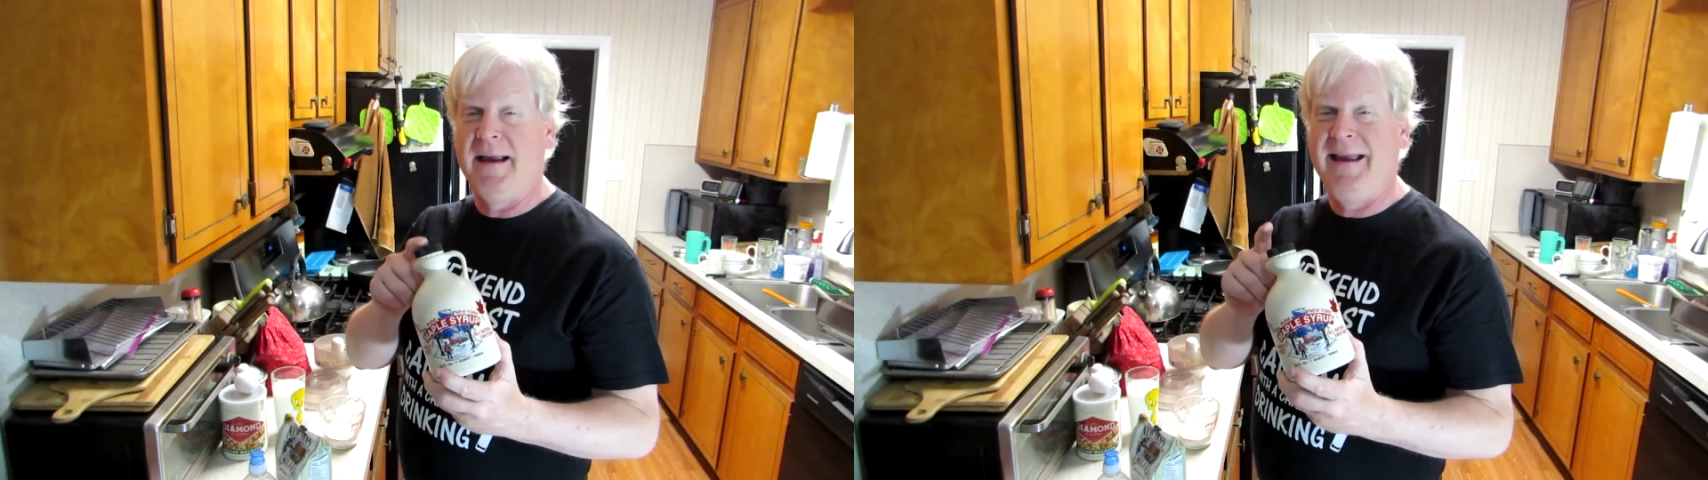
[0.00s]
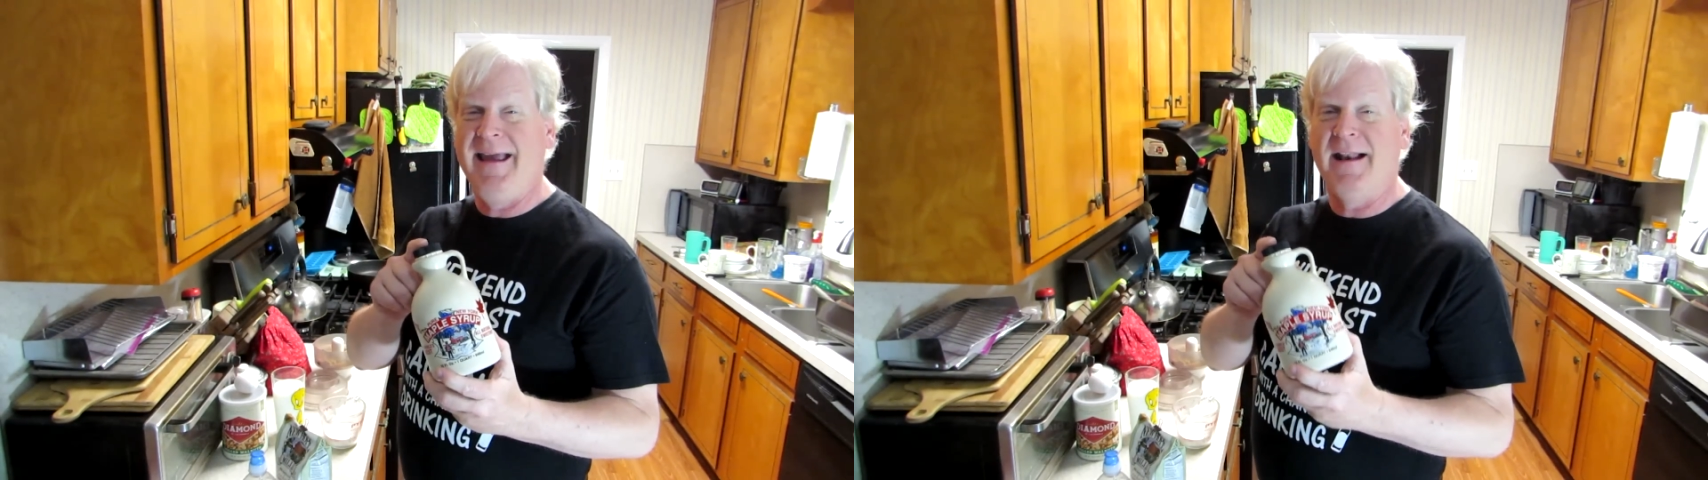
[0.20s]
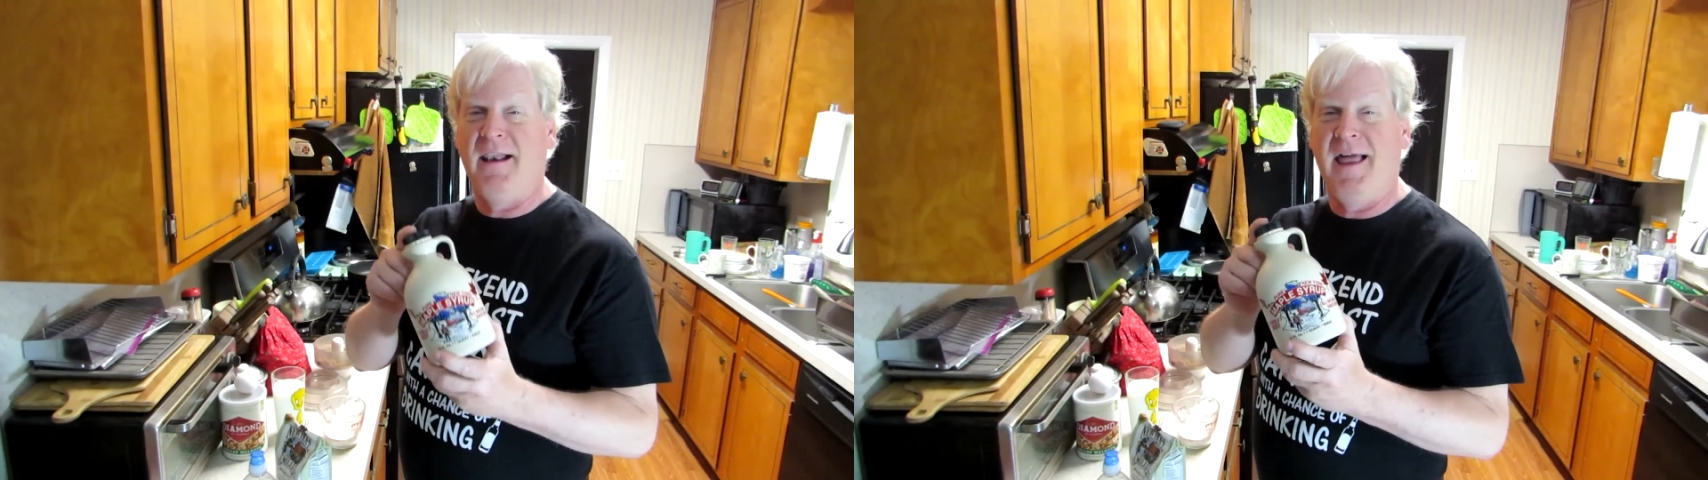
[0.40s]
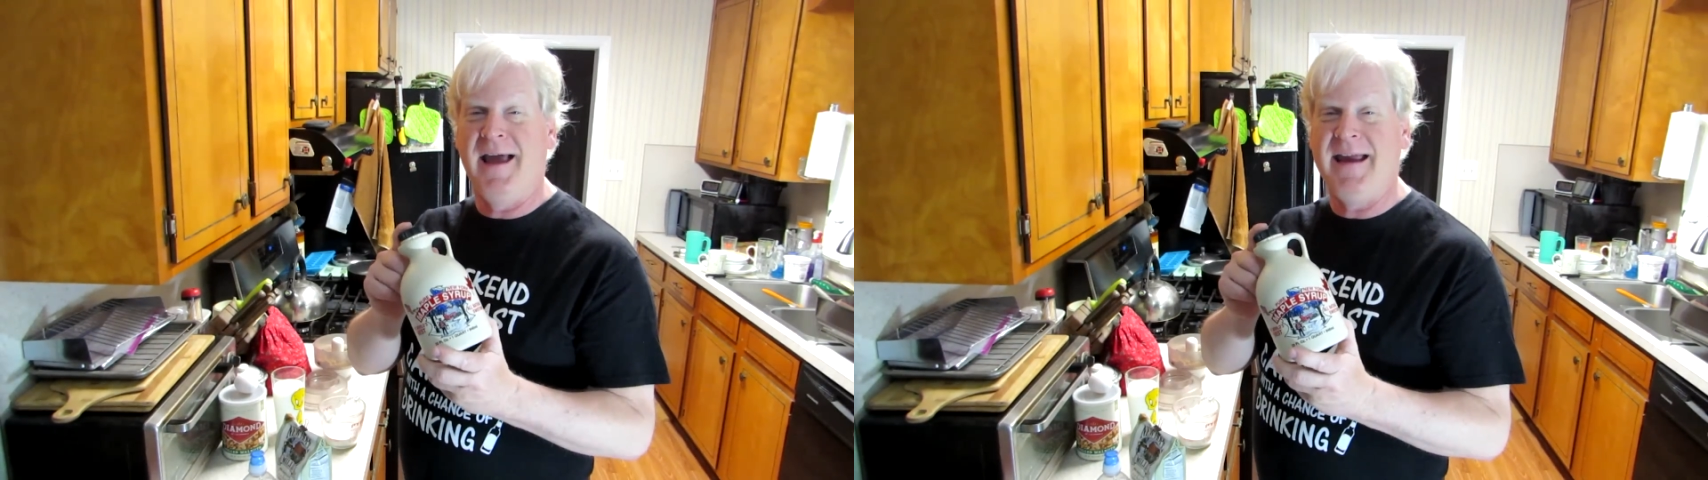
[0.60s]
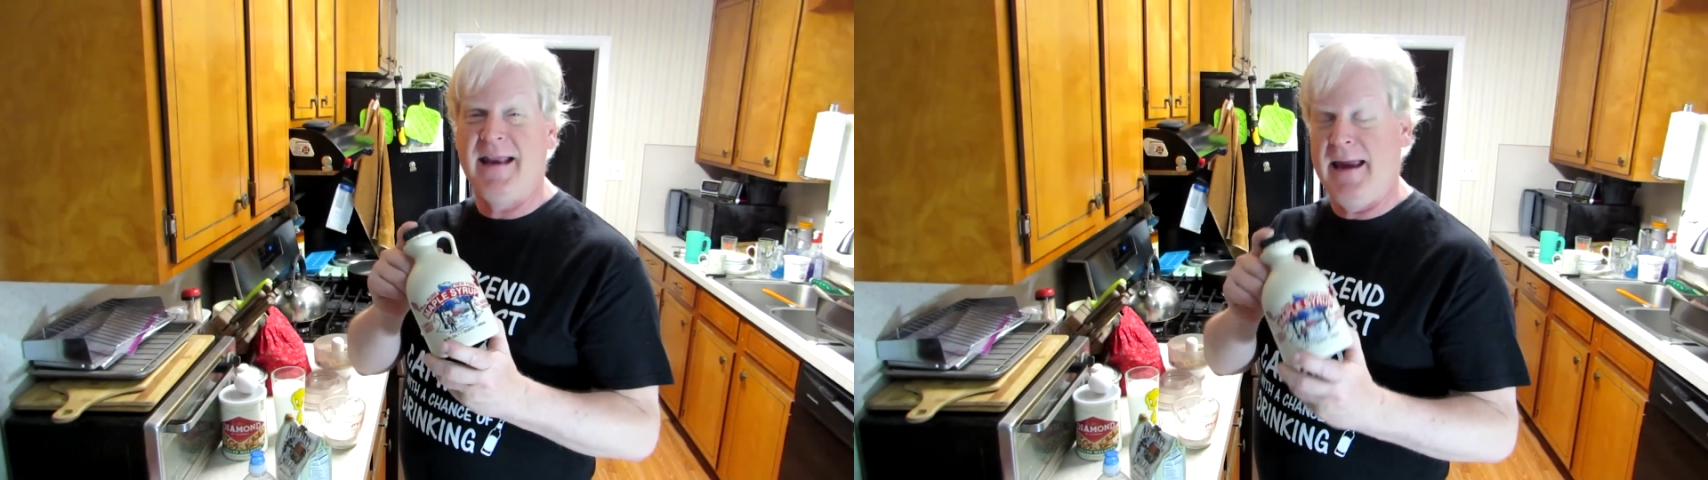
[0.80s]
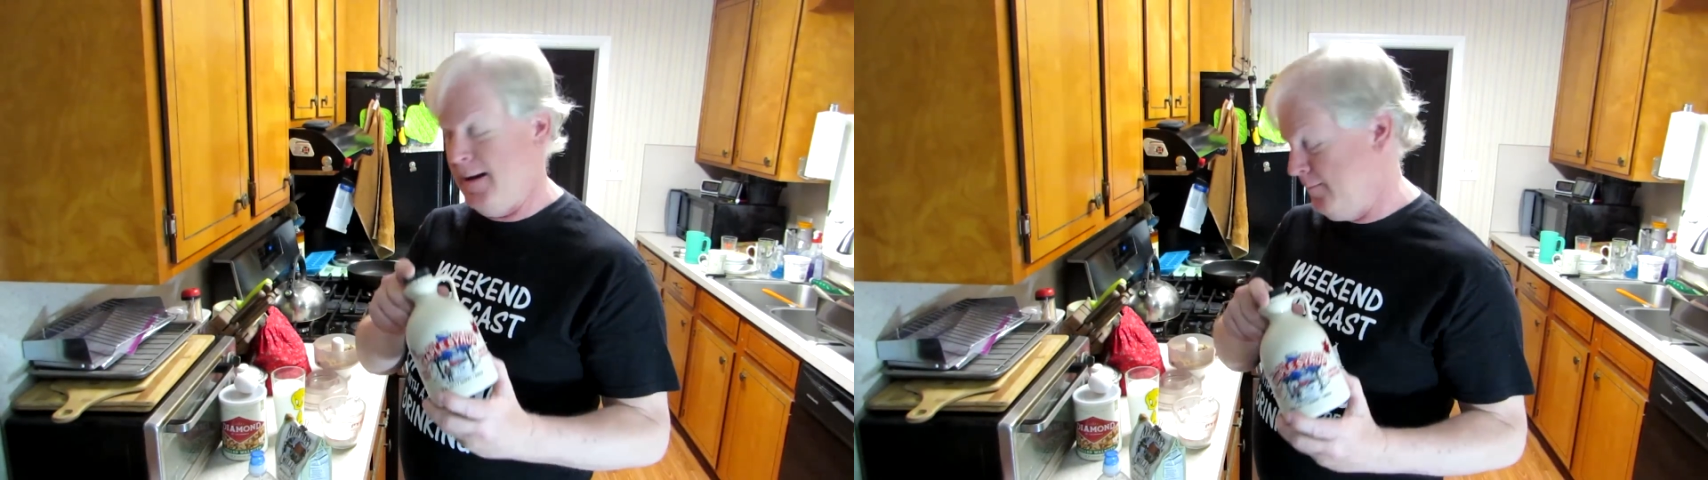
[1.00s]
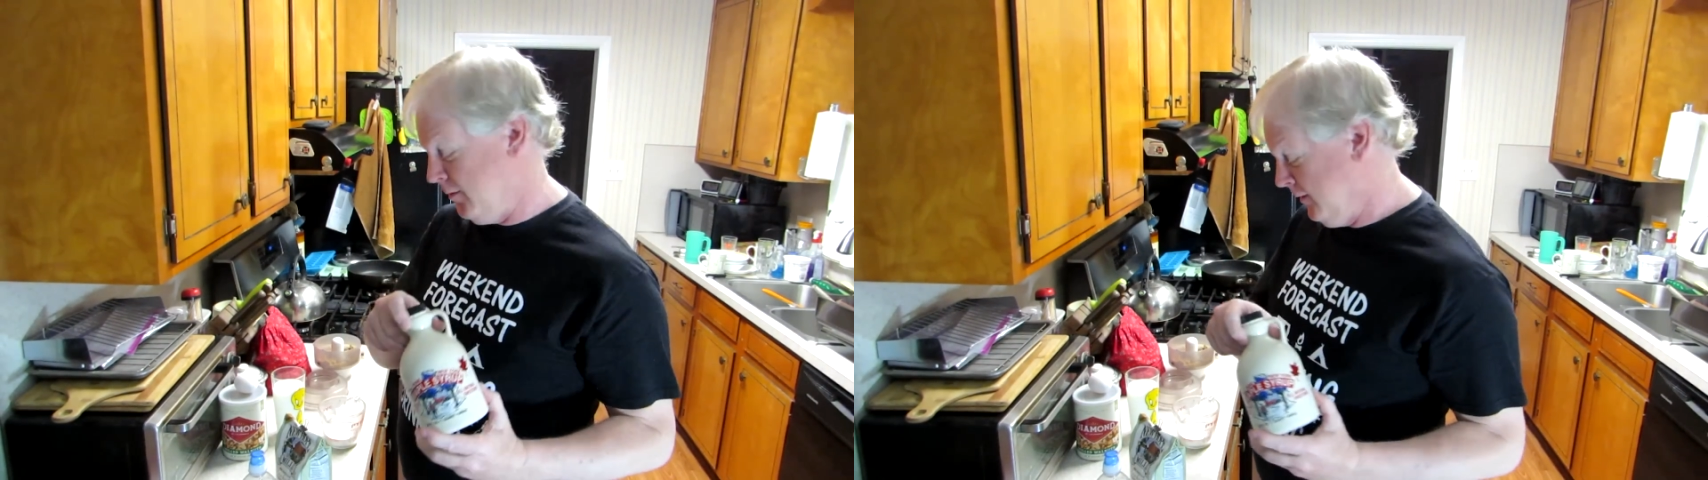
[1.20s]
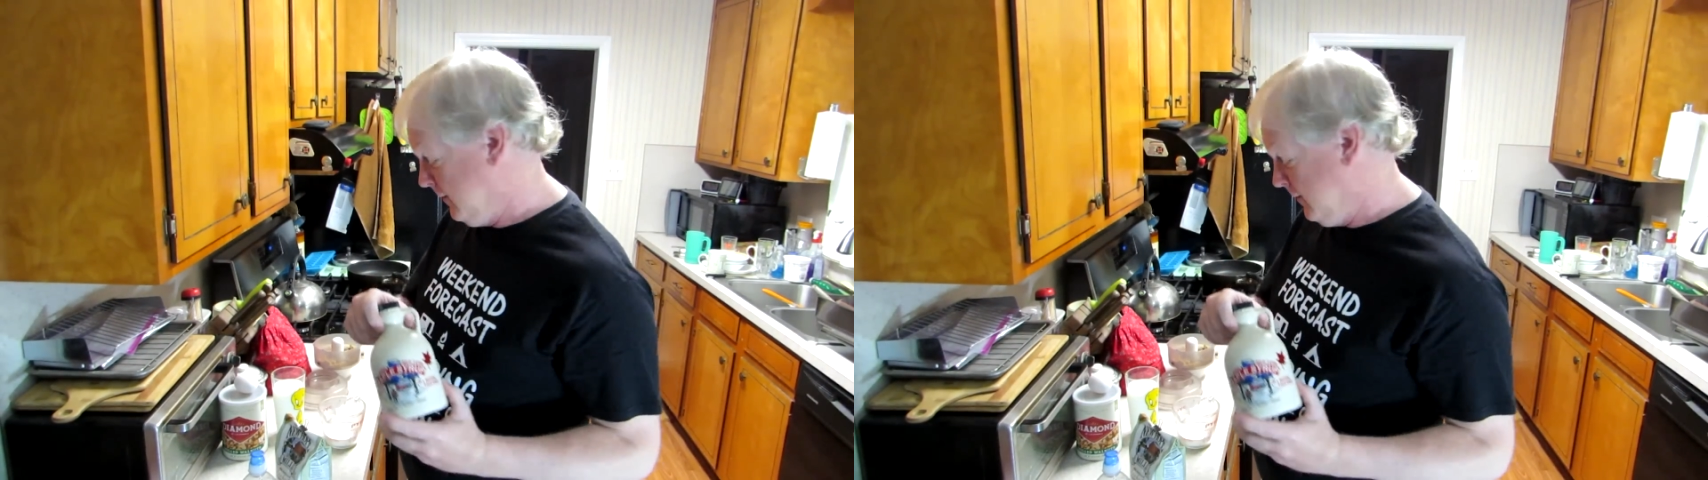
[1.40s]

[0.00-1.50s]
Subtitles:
Get light amber.